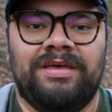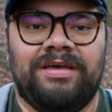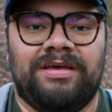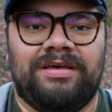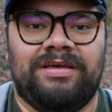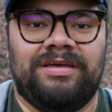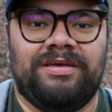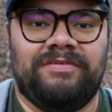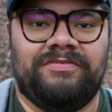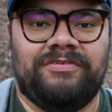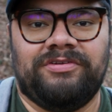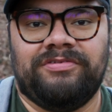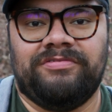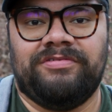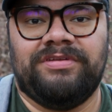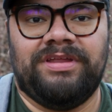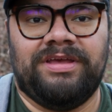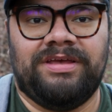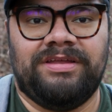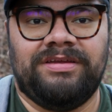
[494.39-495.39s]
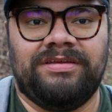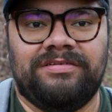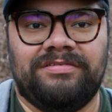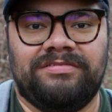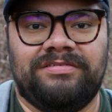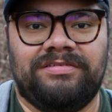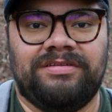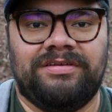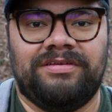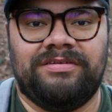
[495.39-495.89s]
If you're doing
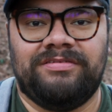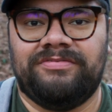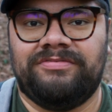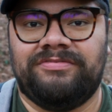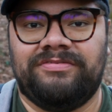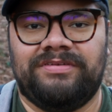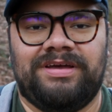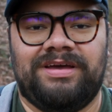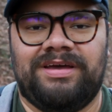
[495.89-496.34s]
handheld stuff,